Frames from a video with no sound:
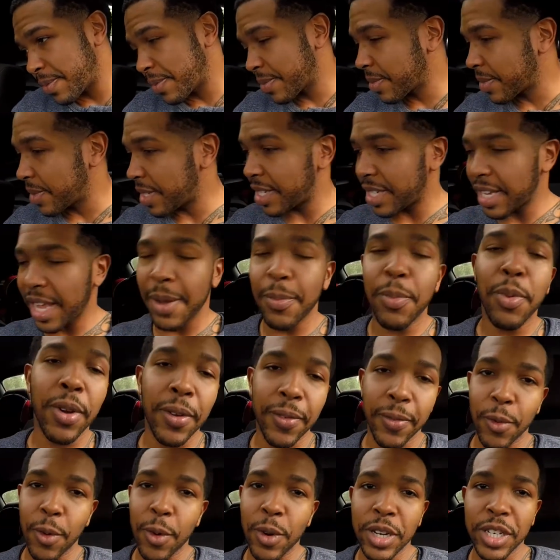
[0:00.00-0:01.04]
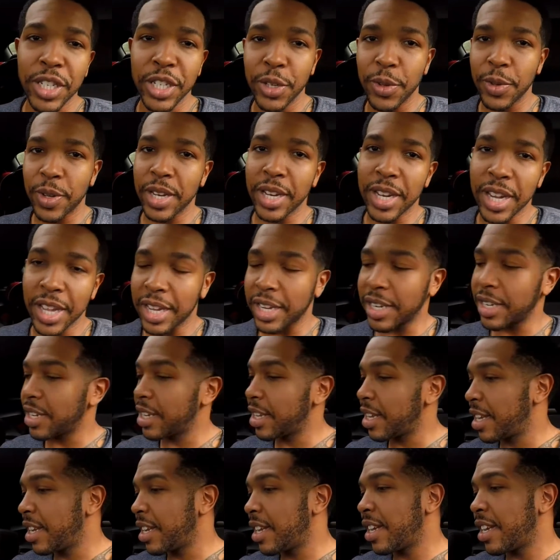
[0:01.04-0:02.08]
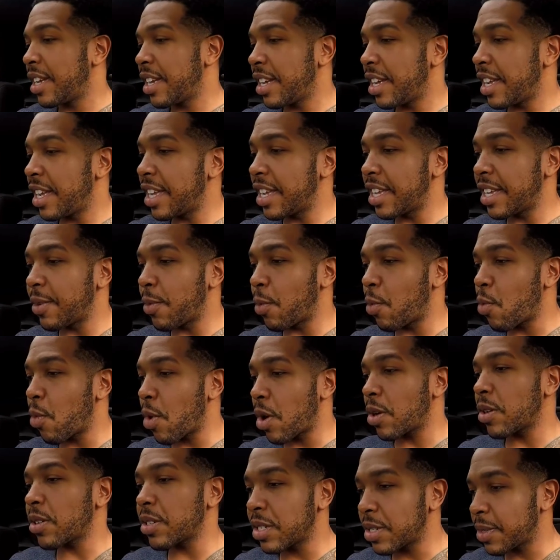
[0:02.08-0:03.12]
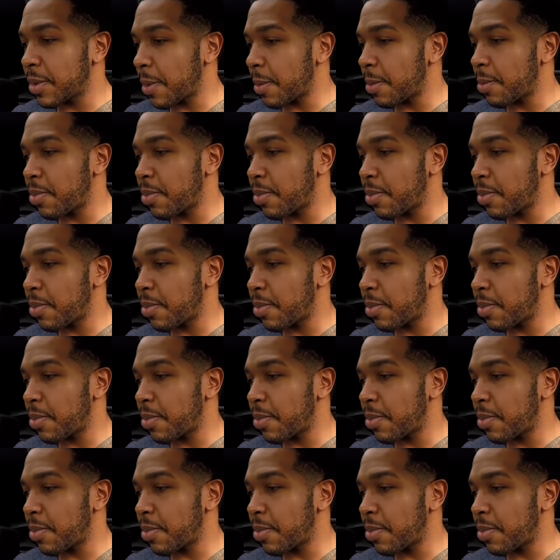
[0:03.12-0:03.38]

this 8.4 inch Uconnect, it works